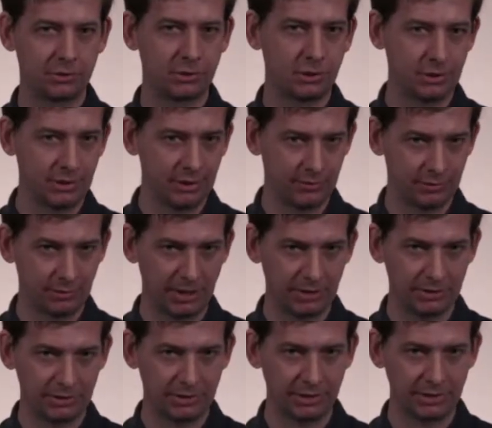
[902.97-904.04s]
clear
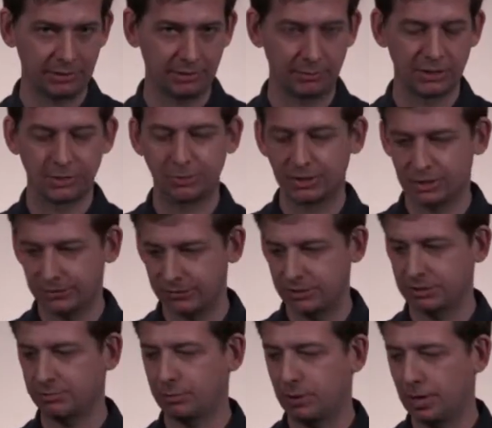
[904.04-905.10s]
information that it's from a specific
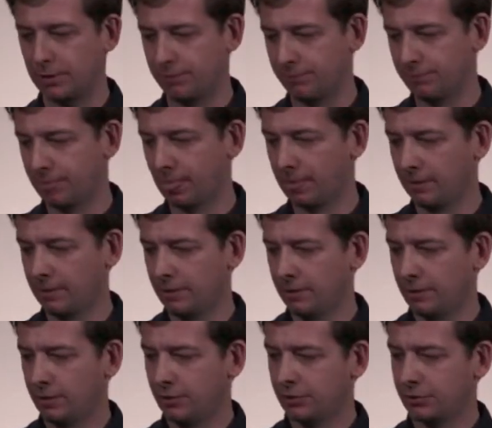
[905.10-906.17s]
spot.
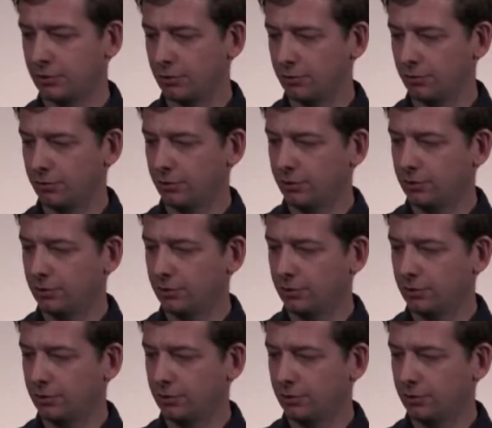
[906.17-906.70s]
So